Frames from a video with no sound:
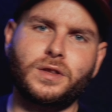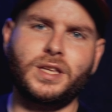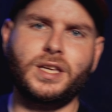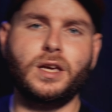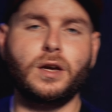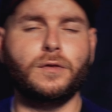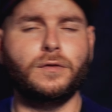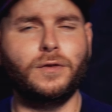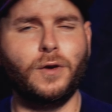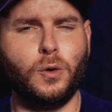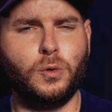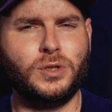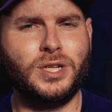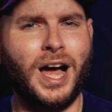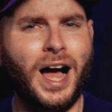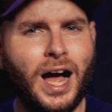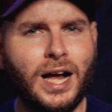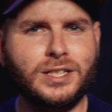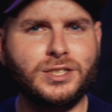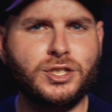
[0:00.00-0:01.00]
the
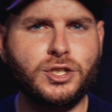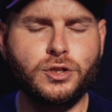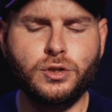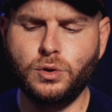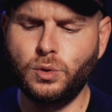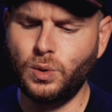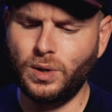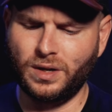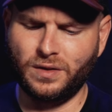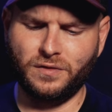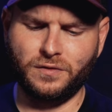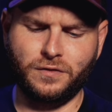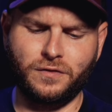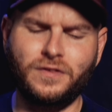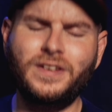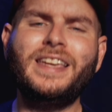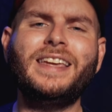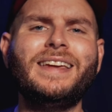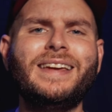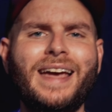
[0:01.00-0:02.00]
Votatu
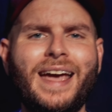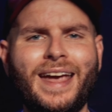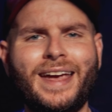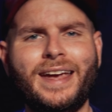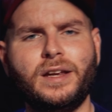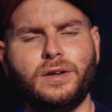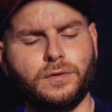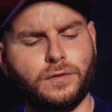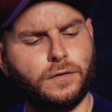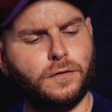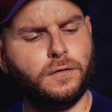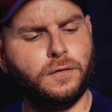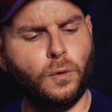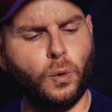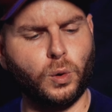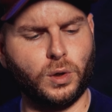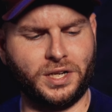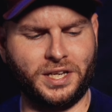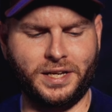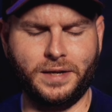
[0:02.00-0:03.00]

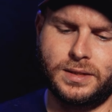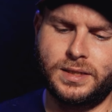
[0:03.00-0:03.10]
V840.